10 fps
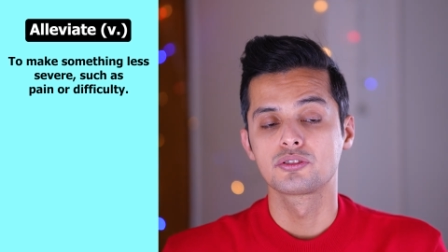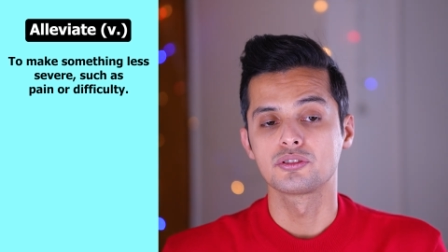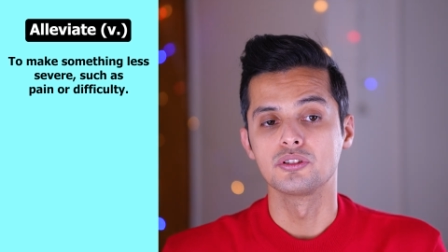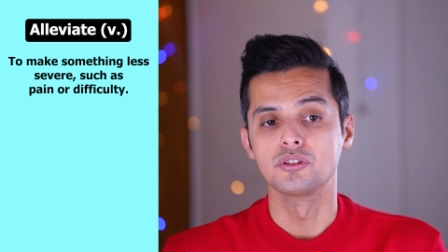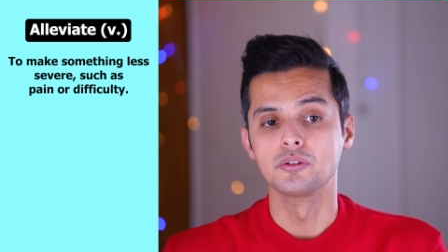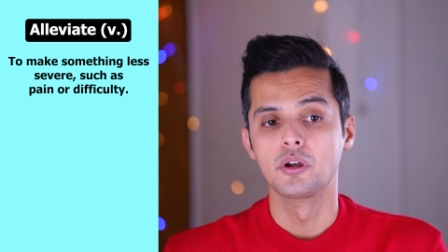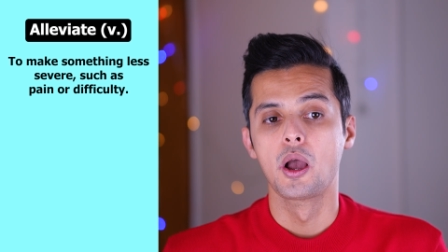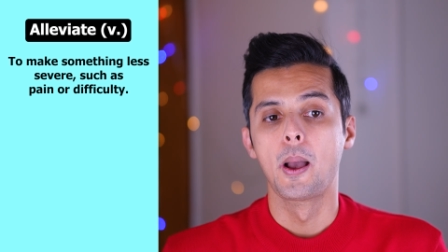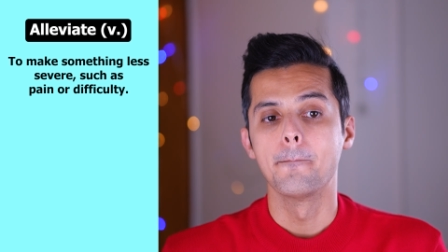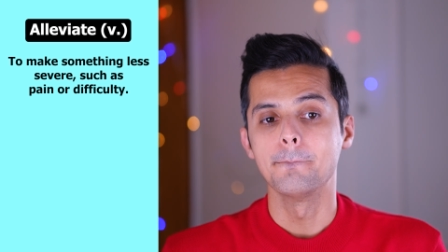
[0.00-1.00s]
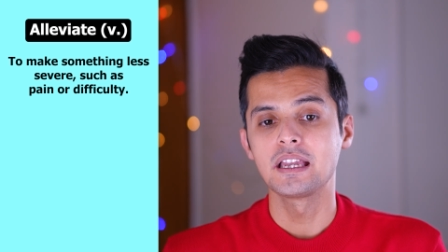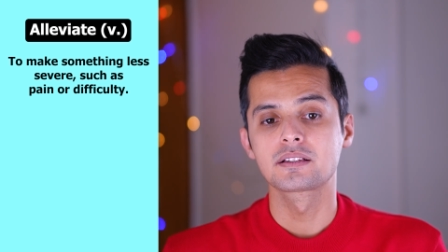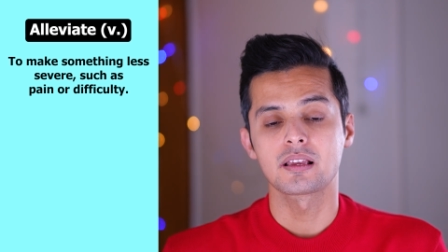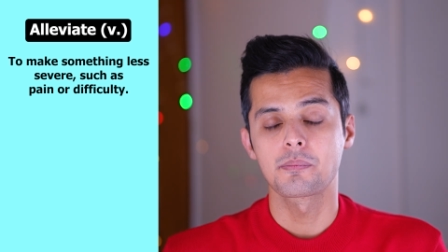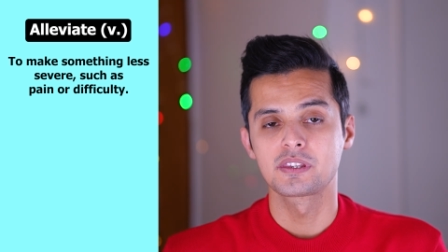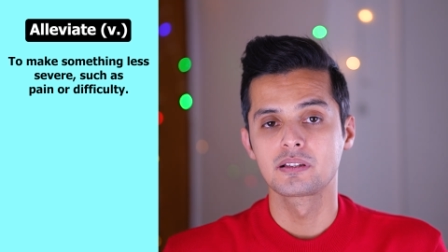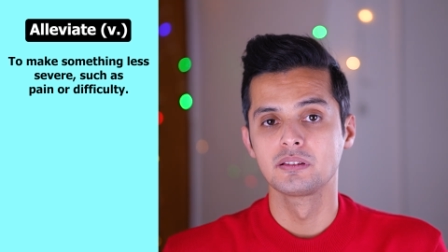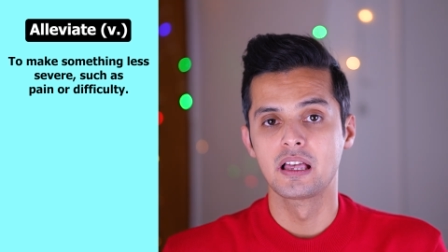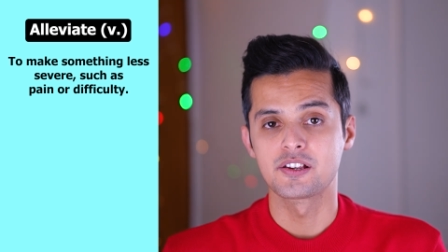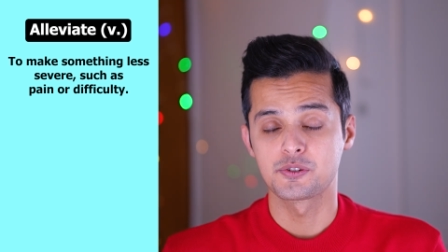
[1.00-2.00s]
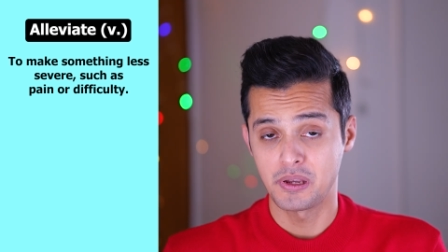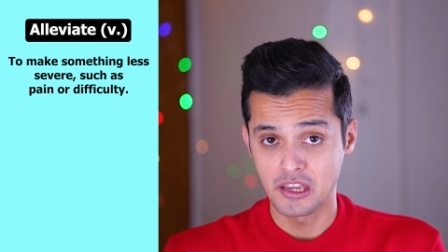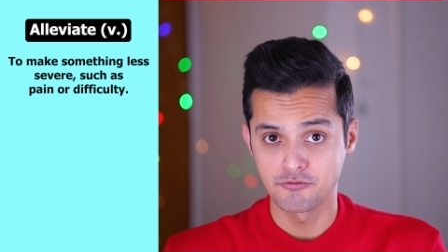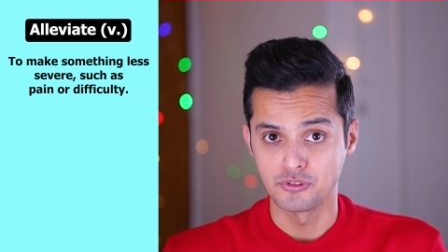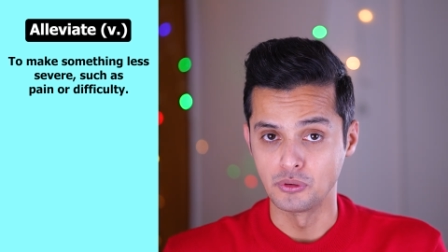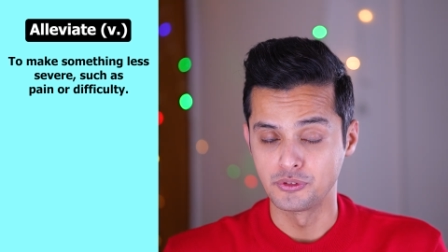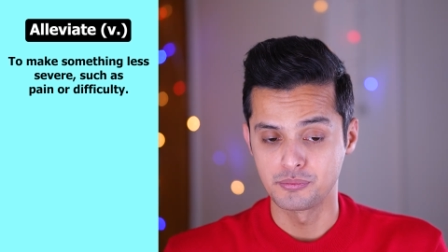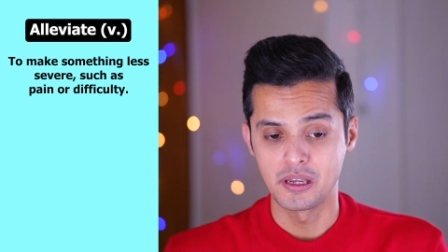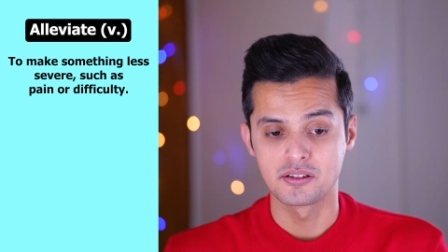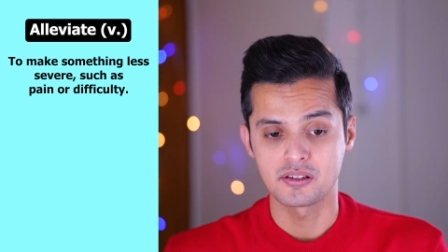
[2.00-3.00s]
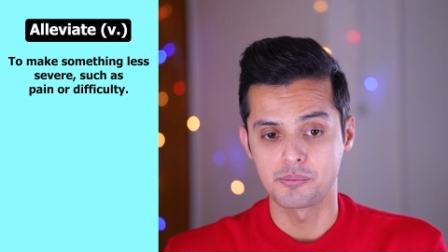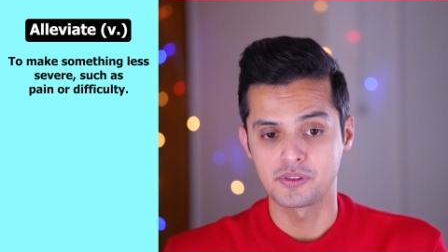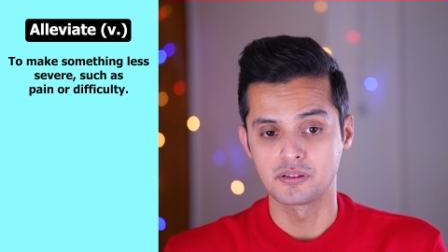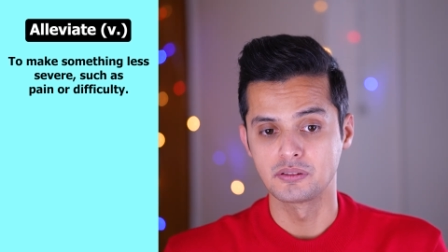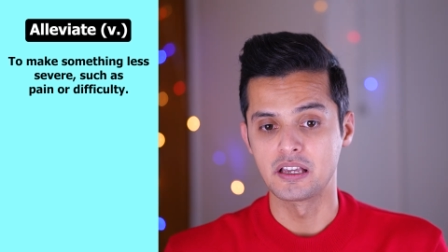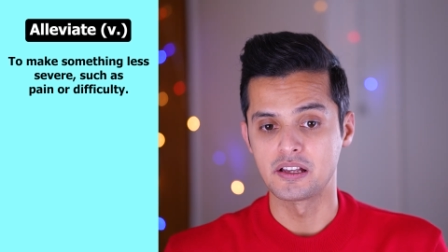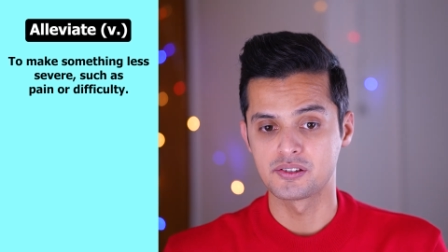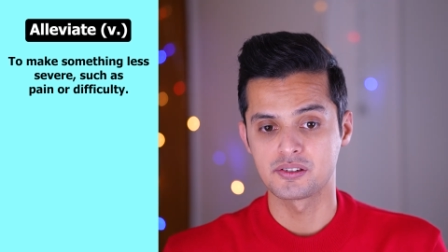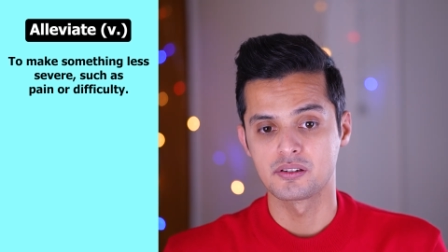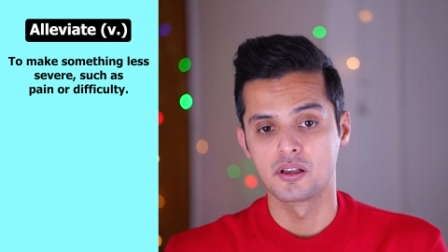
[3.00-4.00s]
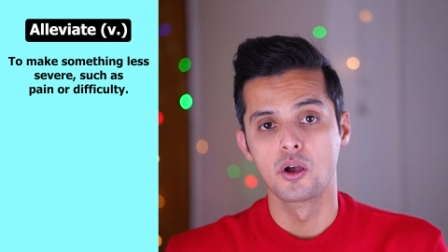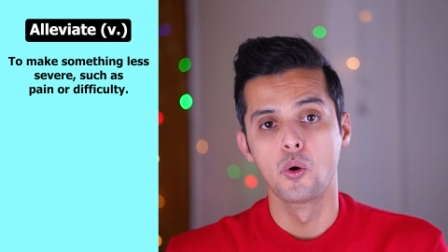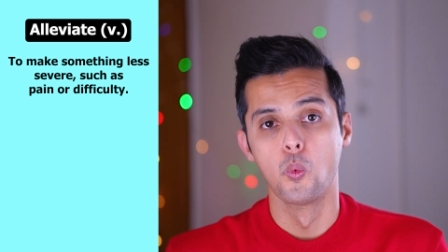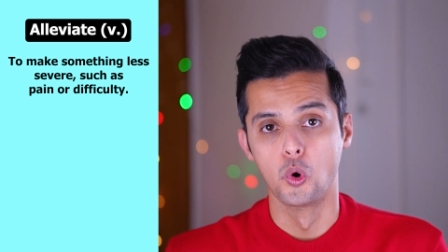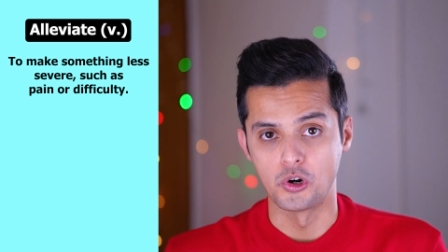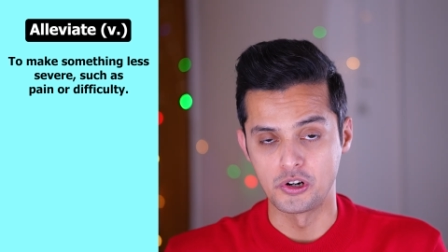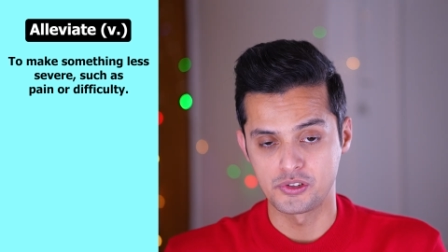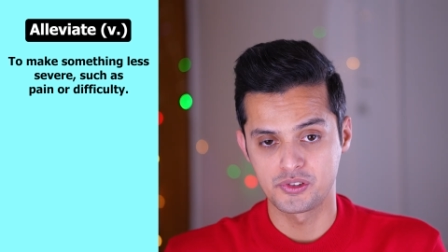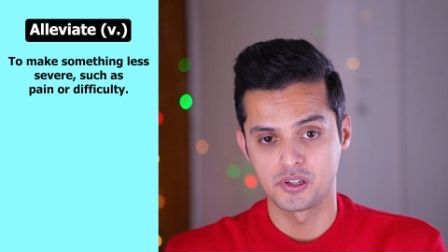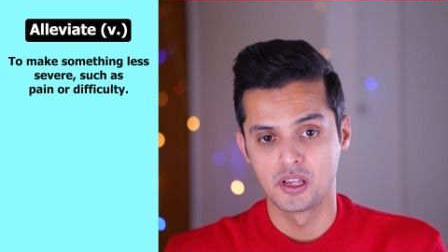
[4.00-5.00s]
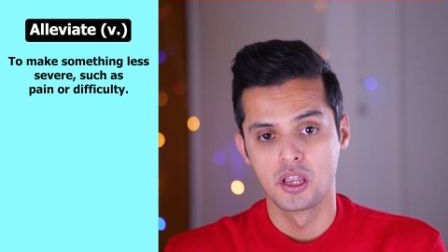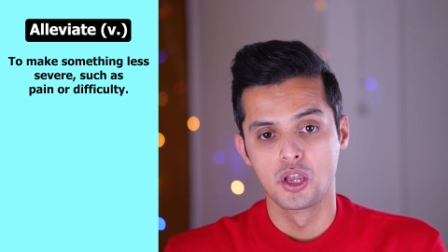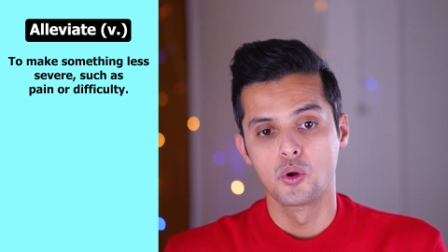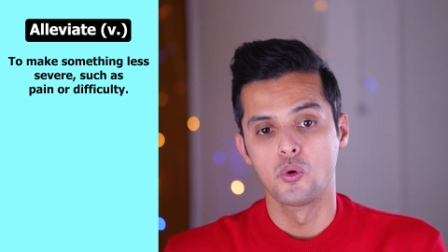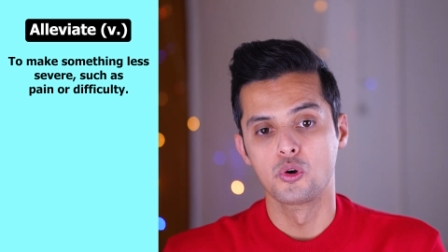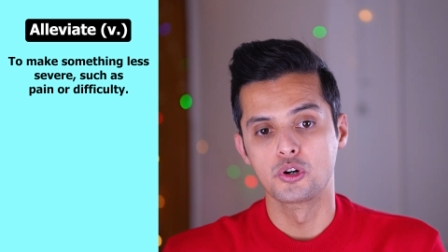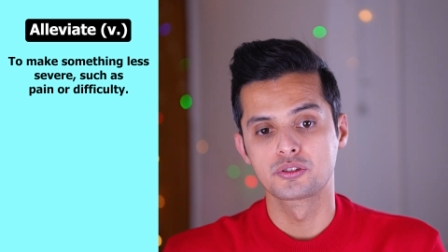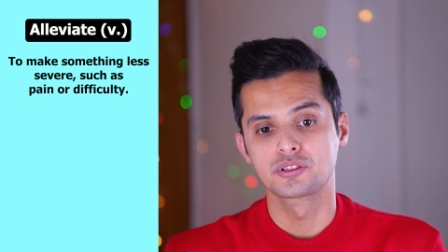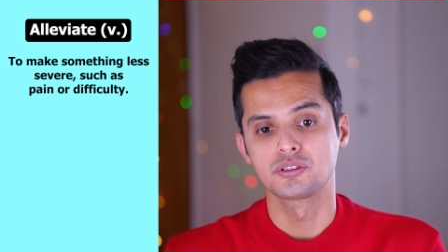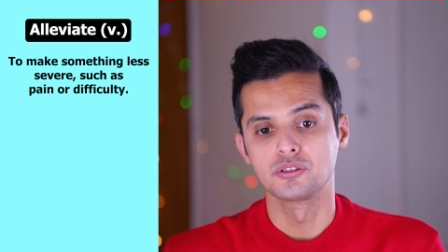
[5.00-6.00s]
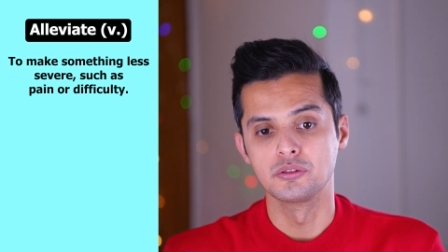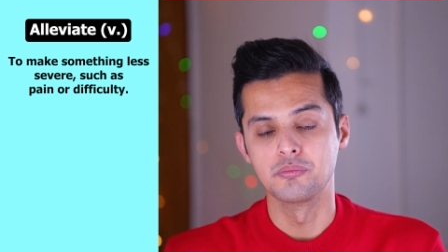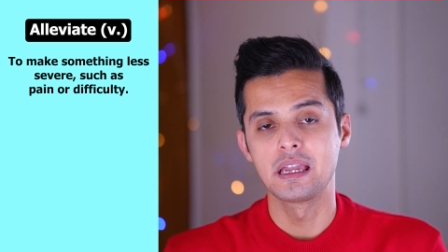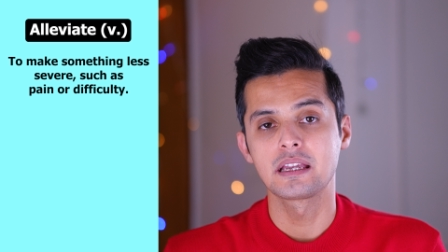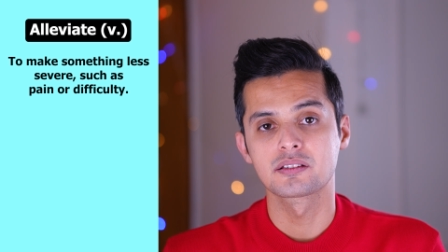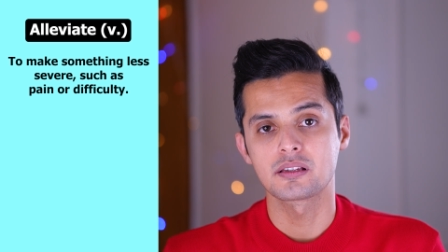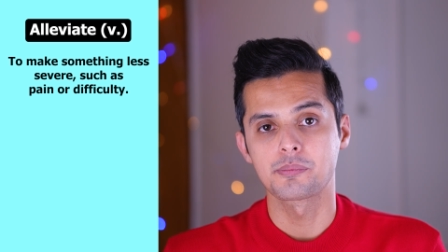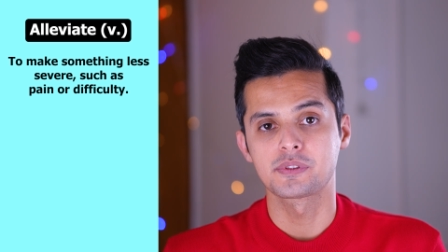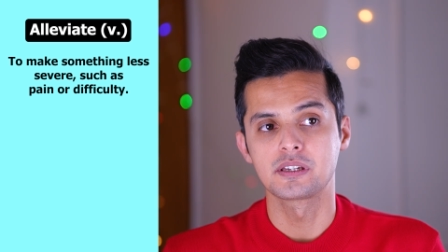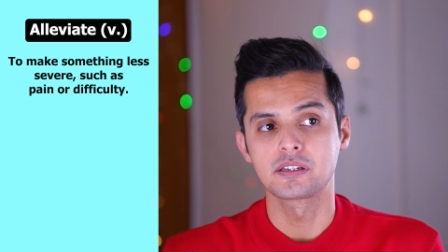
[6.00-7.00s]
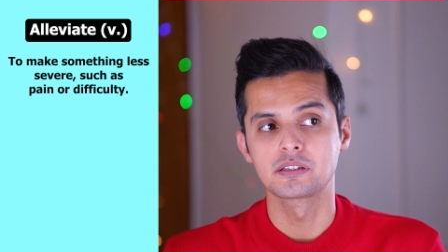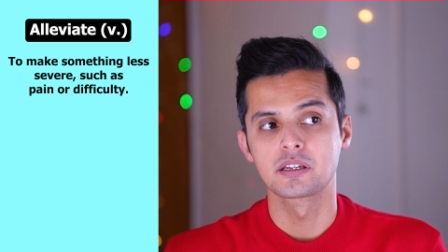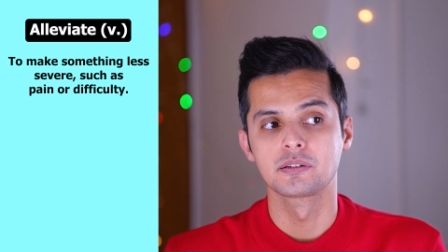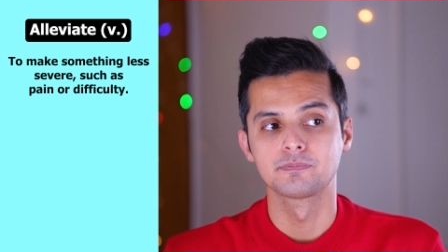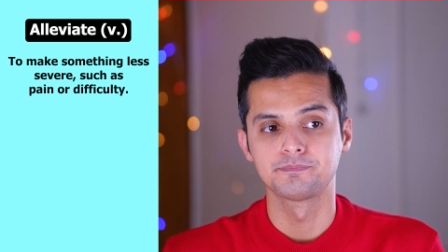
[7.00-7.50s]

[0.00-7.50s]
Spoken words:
to make something less painful, to make something less worse, or to make something